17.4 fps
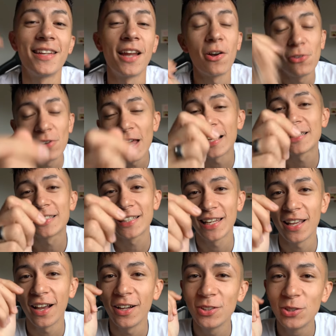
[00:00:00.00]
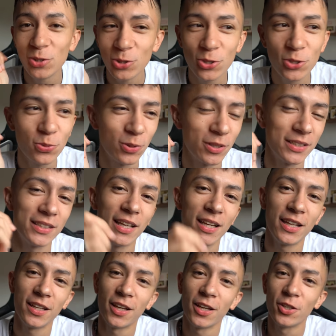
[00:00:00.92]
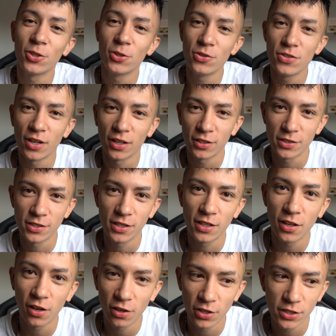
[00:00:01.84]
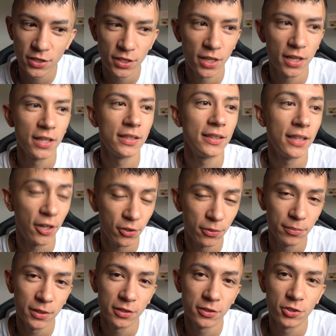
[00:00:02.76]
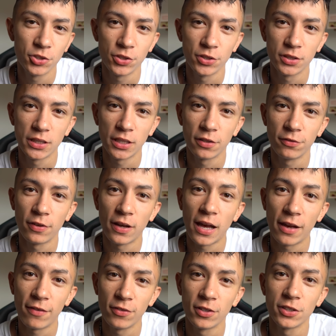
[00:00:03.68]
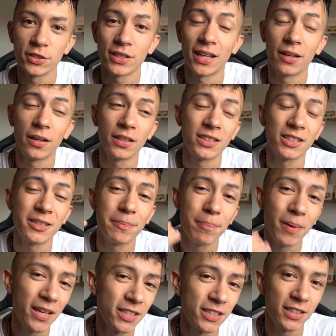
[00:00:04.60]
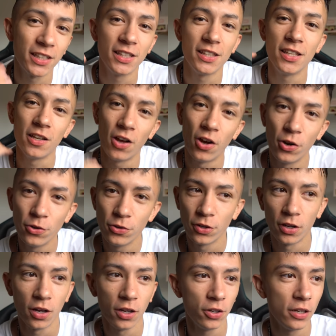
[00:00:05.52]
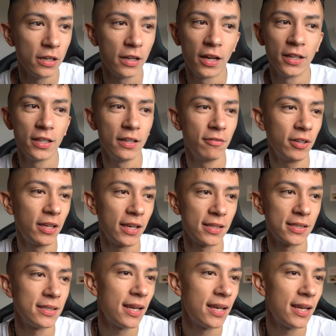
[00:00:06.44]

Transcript: Now, lastly, I do just want to say a huge thanks to the guys down at Midlands Tuning Centre for having us, and especially the owner. I didn't even get his